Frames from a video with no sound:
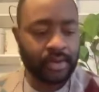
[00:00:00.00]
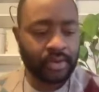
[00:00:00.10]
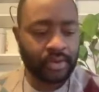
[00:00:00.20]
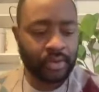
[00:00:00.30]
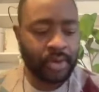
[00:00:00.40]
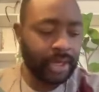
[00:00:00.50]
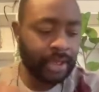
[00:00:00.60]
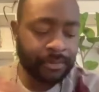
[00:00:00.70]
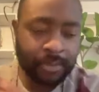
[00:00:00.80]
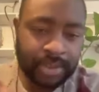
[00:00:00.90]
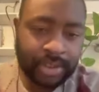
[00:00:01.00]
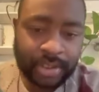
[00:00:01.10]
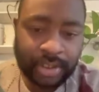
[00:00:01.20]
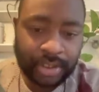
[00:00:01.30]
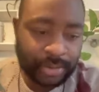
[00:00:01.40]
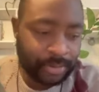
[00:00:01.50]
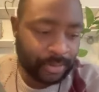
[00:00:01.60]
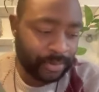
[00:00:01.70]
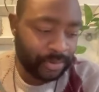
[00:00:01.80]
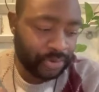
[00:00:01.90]
So hi, everyone.
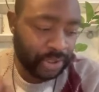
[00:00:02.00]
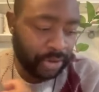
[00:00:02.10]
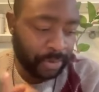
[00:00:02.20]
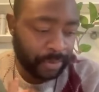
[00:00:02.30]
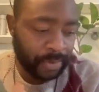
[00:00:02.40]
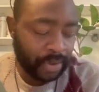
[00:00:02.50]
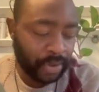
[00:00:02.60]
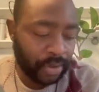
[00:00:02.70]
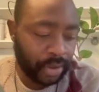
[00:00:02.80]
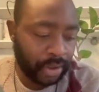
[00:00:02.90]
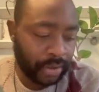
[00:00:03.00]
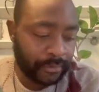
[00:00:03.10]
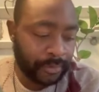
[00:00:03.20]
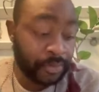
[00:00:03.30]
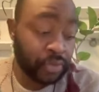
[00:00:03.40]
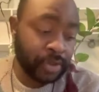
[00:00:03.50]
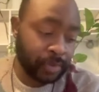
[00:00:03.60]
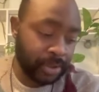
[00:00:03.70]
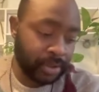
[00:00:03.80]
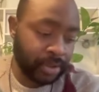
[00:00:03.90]
Jacob here from Doers
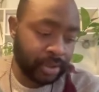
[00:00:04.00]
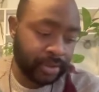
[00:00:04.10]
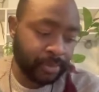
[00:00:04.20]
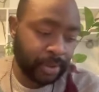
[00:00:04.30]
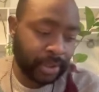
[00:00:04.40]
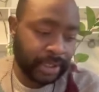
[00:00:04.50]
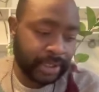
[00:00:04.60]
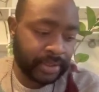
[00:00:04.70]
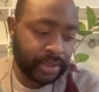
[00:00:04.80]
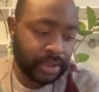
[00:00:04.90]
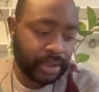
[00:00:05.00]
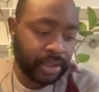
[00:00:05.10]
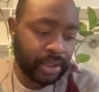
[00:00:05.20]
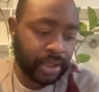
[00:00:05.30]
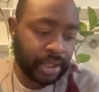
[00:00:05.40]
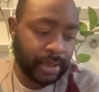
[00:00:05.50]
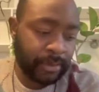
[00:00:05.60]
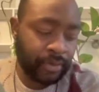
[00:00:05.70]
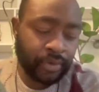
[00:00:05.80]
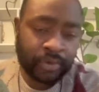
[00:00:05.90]
Within Us podcast.
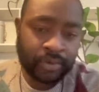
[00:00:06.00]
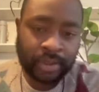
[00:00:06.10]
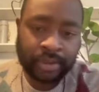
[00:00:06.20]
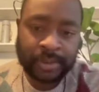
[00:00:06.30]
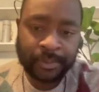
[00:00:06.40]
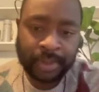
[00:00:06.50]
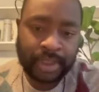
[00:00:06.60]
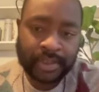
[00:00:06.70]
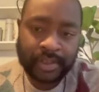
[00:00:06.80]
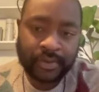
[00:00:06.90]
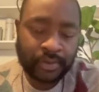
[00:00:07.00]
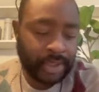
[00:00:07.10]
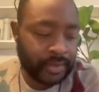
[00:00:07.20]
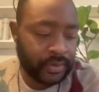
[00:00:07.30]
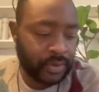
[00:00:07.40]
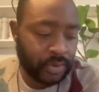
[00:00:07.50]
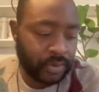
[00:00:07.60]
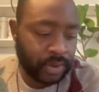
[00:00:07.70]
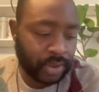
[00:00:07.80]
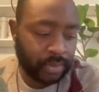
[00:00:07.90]
So on this podcast, as you guys know,
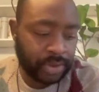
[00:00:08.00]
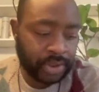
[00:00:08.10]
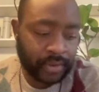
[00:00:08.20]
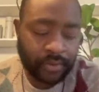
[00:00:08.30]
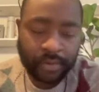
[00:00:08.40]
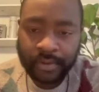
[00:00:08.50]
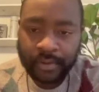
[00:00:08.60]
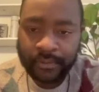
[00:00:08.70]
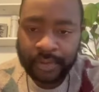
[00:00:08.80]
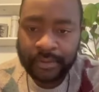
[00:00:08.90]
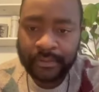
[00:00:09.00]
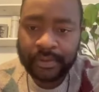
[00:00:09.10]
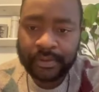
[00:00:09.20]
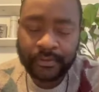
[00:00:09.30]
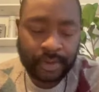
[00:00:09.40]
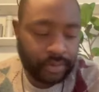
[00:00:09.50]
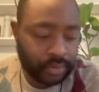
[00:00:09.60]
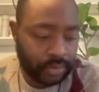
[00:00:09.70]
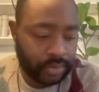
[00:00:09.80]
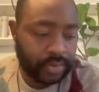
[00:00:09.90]
we share stories of diverse
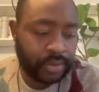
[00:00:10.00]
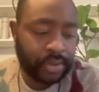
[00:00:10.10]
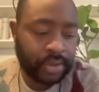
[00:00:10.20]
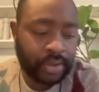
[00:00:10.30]
founders